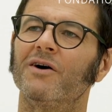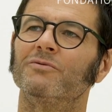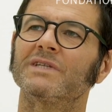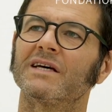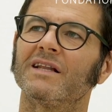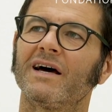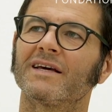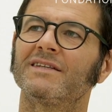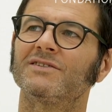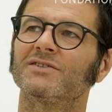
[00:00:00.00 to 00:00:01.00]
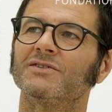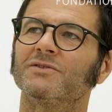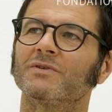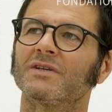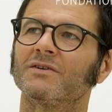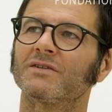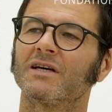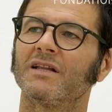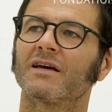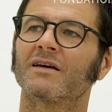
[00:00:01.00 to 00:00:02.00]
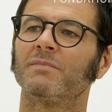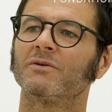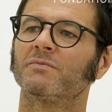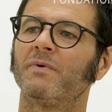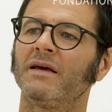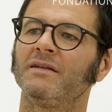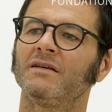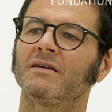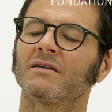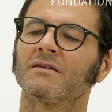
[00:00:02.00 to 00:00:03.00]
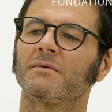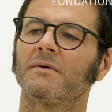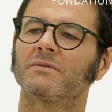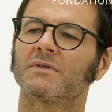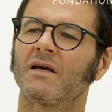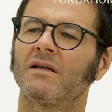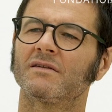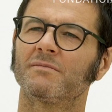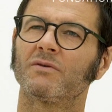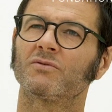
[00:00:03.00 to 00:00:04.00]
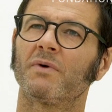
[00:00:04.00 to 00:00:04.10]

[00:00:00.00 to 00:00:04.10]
what I like about painting and about